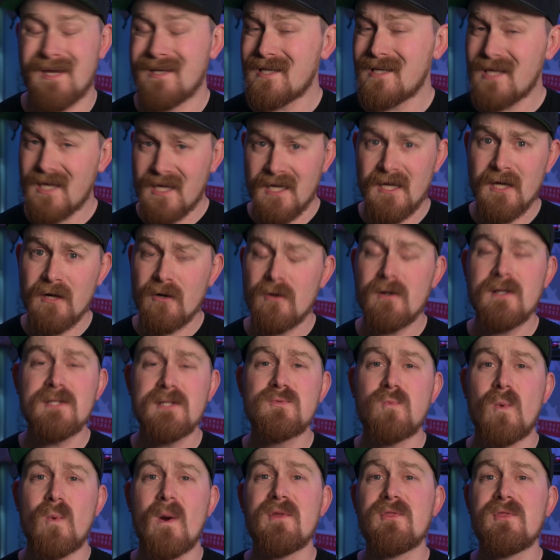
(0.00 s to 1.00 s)
And here
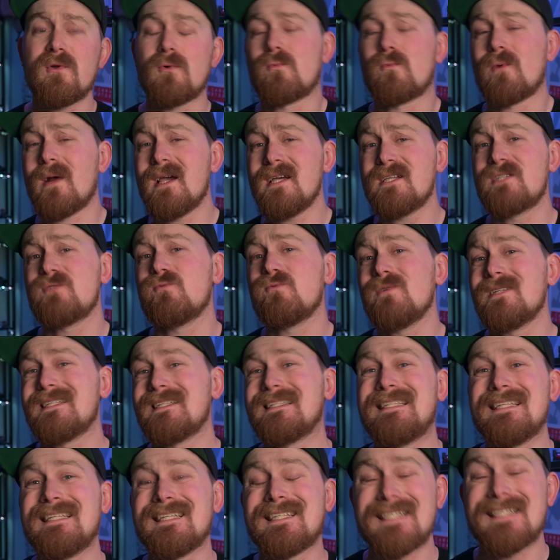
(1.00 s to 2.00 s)
is where the race was
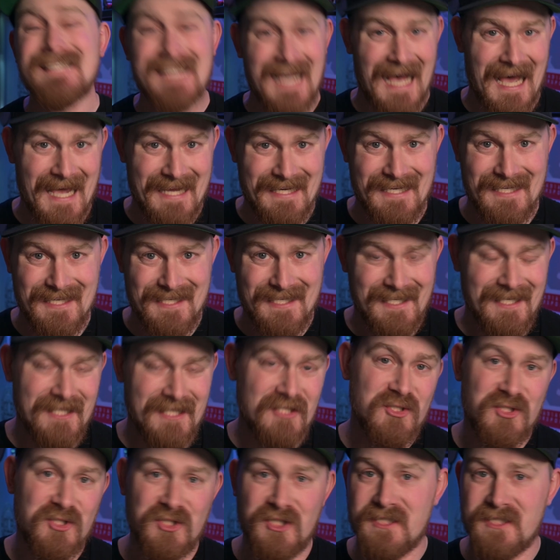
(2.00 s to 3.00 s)
decided
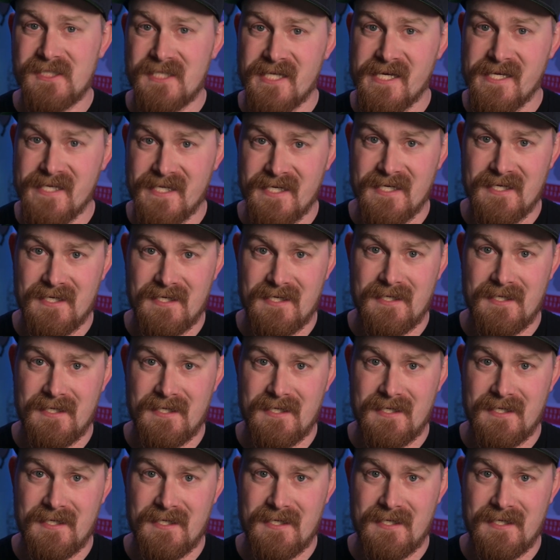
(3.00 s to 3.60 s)
in GTD.